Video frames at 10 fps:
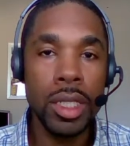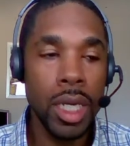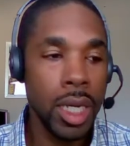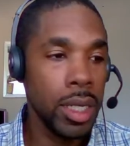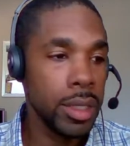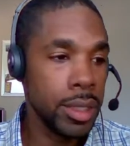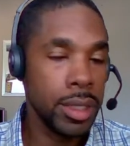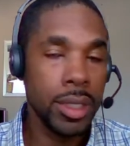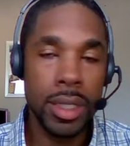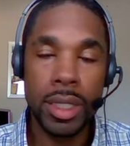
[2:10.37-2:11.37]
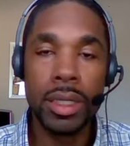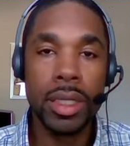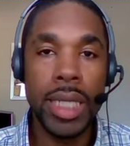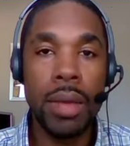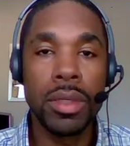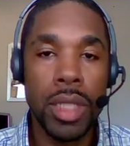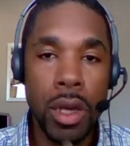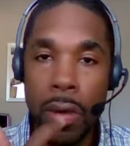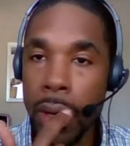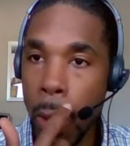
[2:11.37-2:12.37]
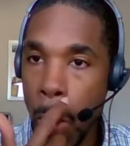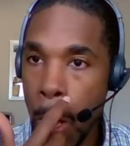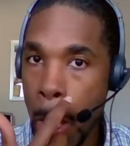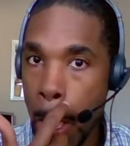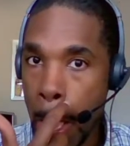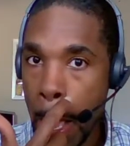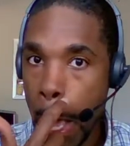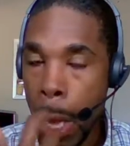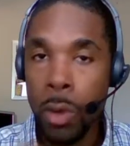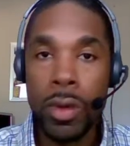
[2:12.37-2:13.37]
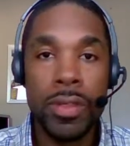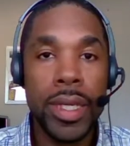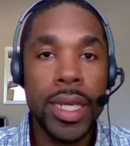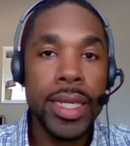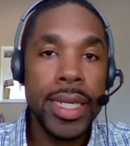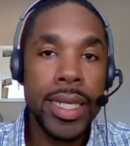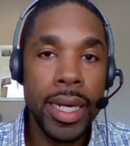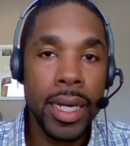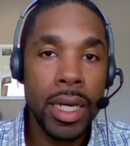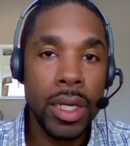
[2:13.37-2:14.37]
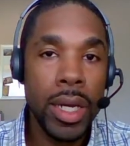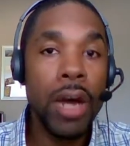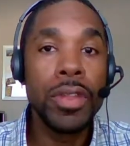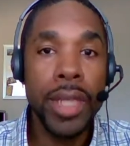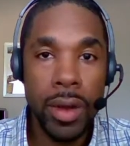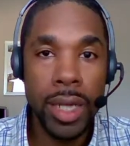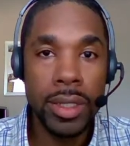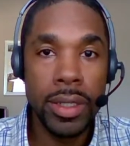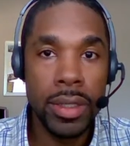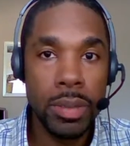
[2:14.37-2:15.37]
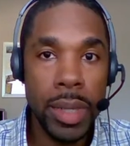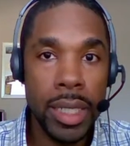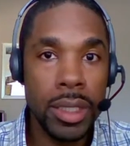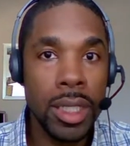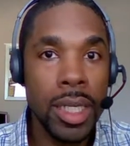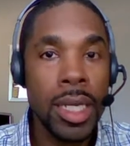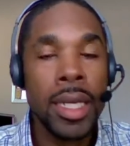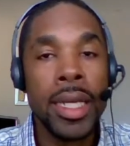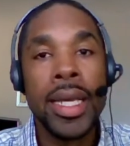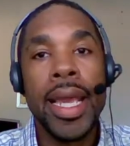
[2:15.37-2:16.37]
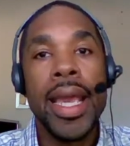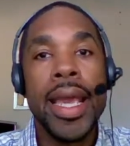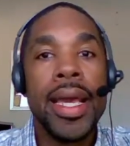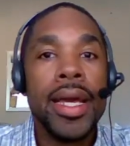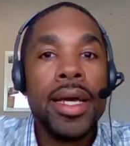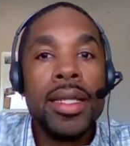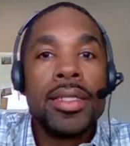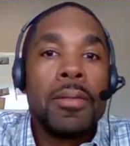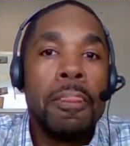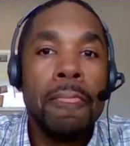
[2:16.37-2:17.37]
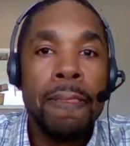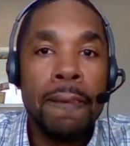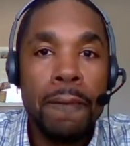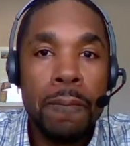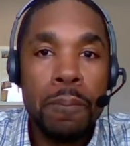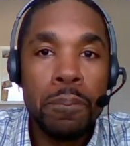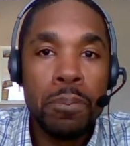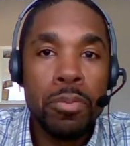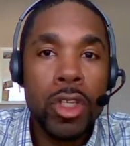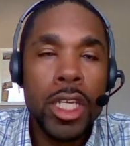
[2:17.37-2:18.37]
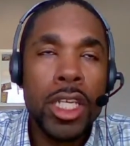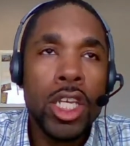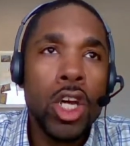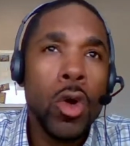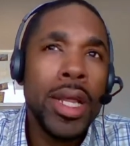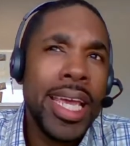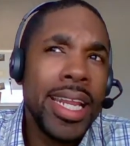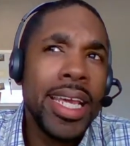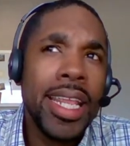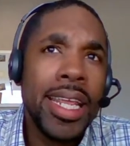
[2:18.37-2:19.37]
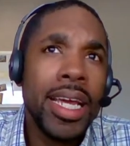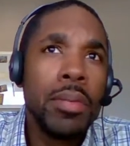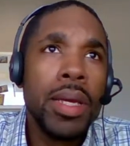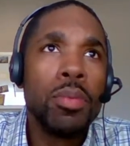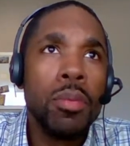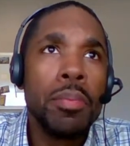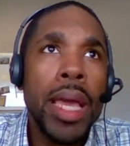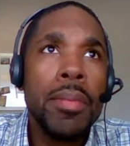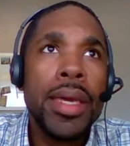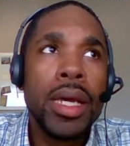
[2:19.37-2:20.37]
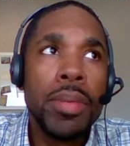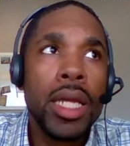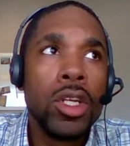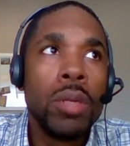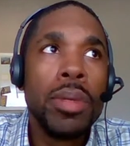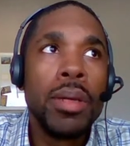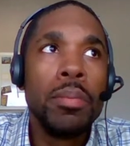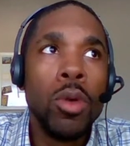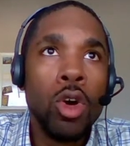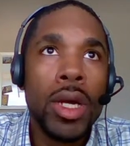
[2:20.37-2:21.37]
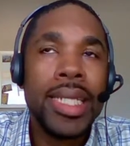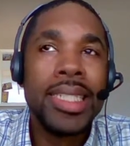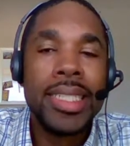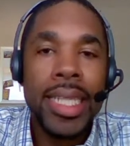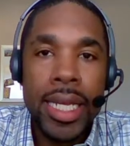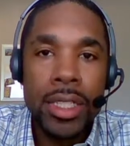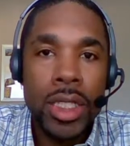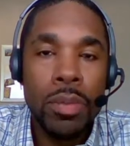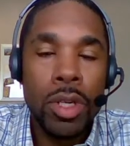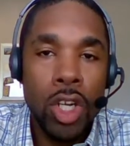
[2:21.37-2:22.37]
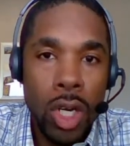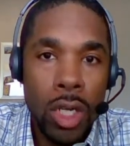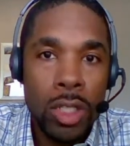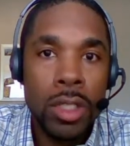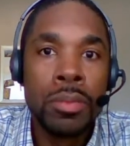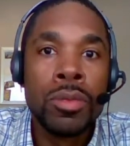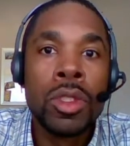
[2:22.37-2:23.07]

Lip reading: uh, the same scenario within the healthcare IT space, and and it could be, maybe it could be a little bit more intense because